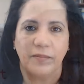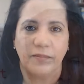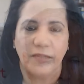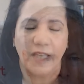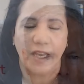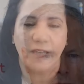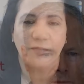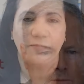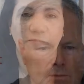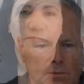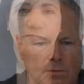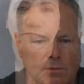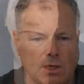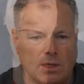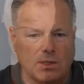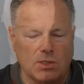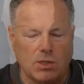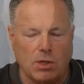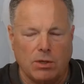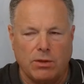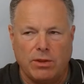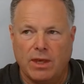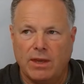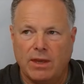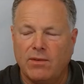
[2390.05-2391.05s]
yeah
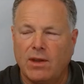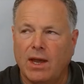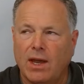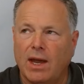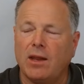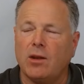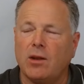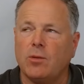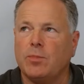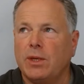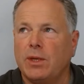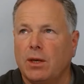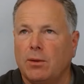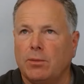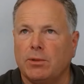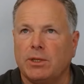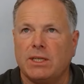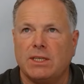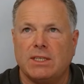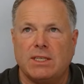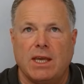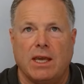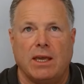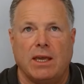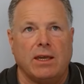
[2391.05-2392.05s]
so they've got to be able
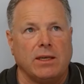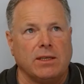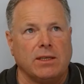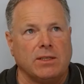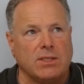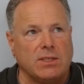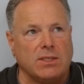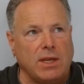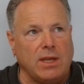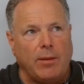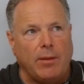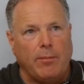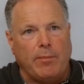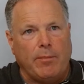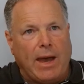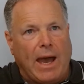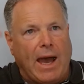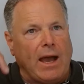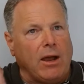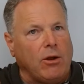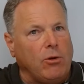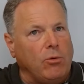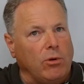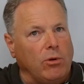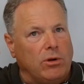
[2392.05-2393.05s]
to take a step
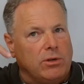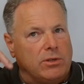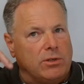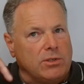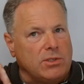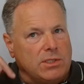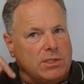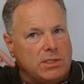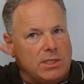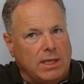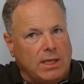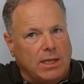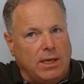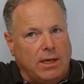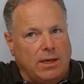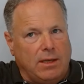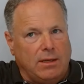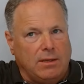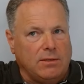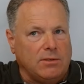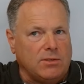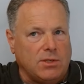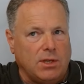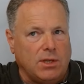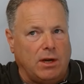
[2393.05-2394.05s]
backwards to get
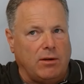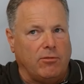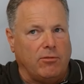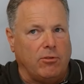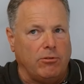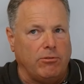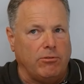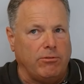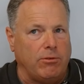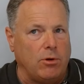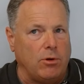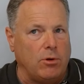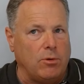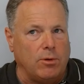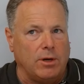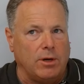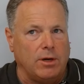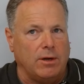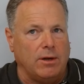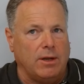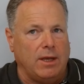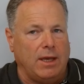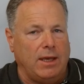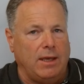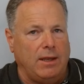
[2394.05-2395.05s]
several
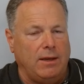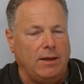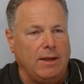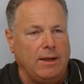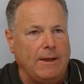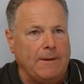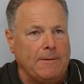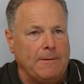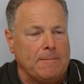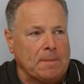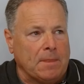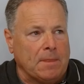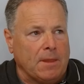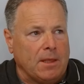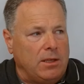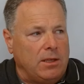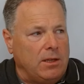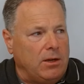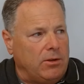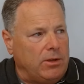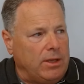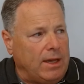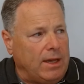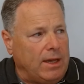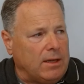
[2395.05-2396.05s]
forward and you
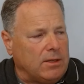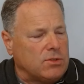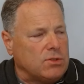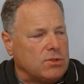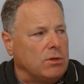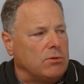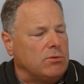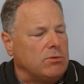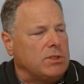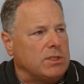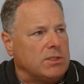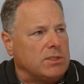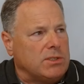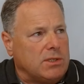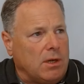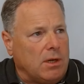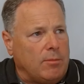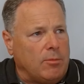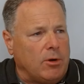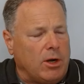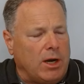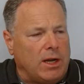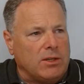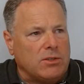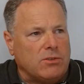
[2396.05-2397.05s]
know, yeah. So to
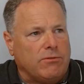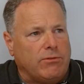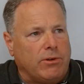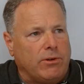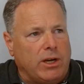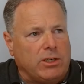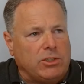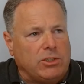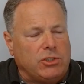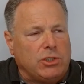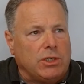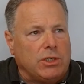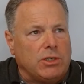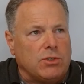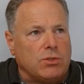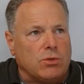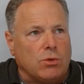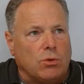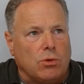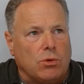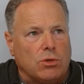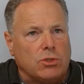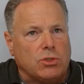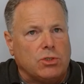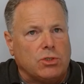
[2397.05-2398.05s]
summarize,
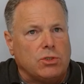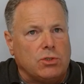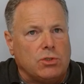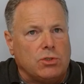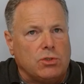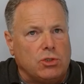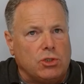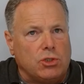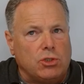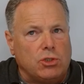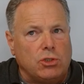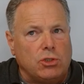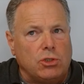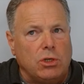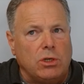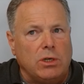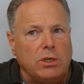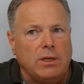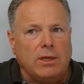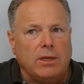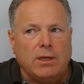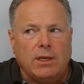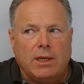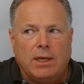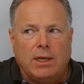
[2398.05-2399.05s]
franchisors
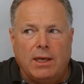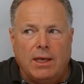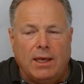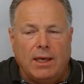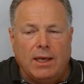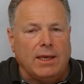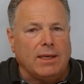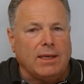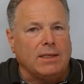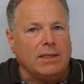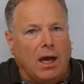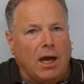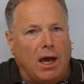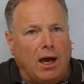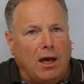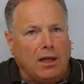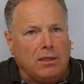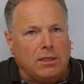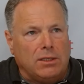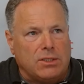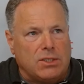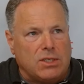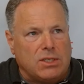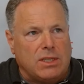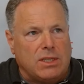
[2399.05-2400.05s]
should
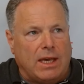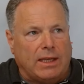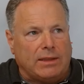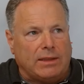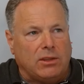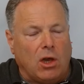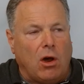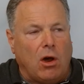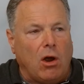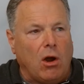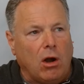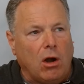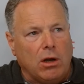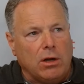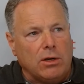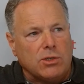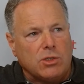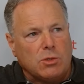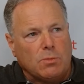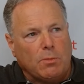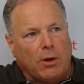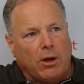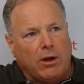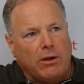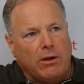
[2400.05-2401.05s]
acknowledge that the
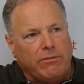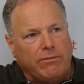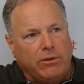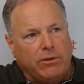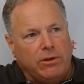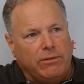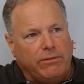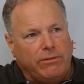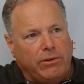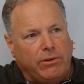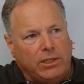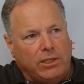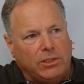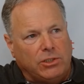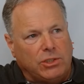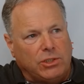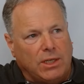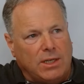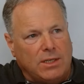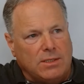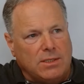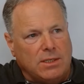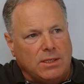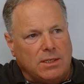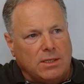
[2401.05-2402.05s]
hardest part for a
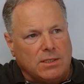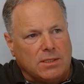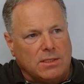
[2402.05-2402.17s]
franchisee